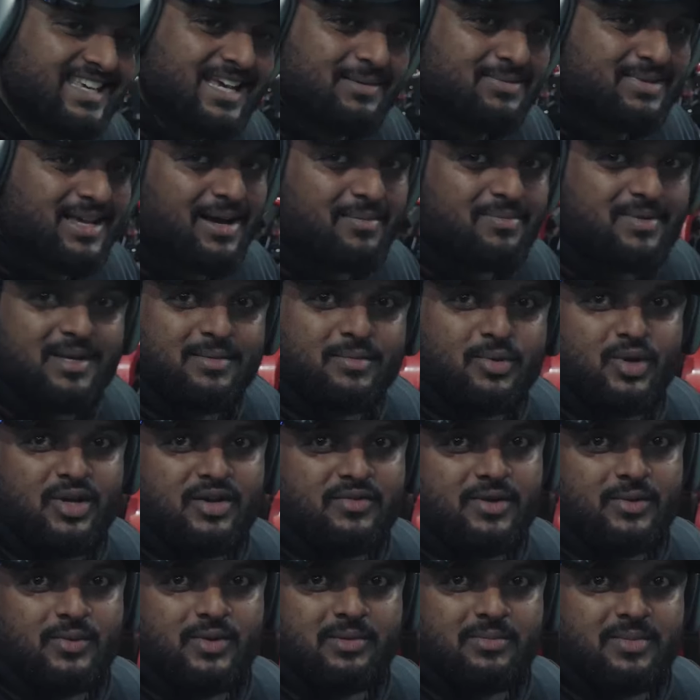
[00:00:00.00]
keeps happening, bro.
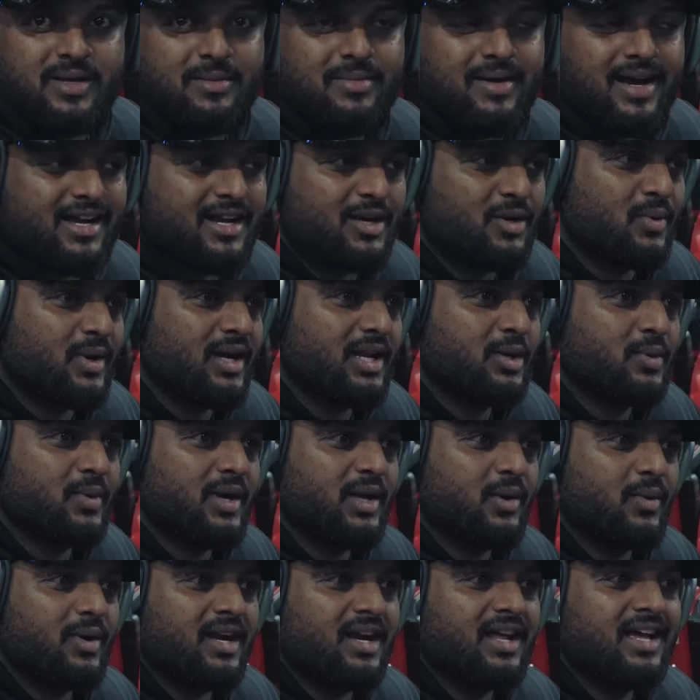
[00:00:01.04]
Even with me back in
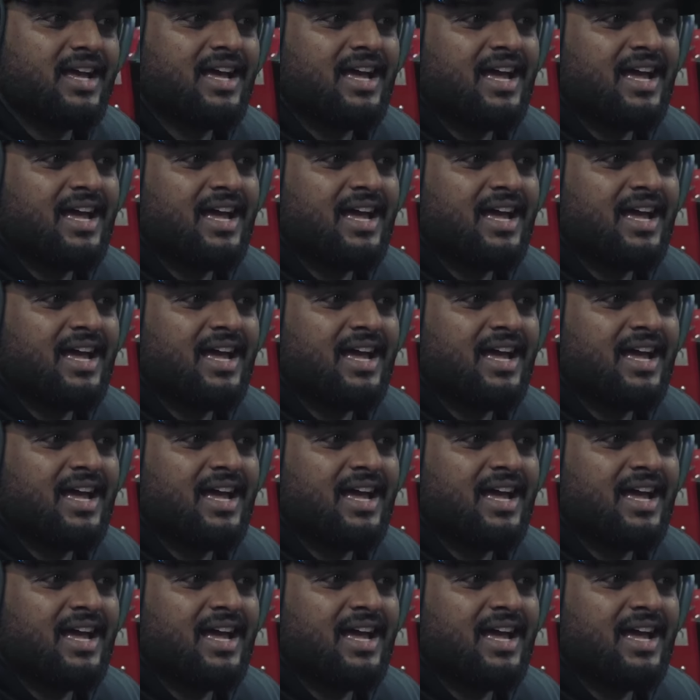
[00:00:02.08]
2021,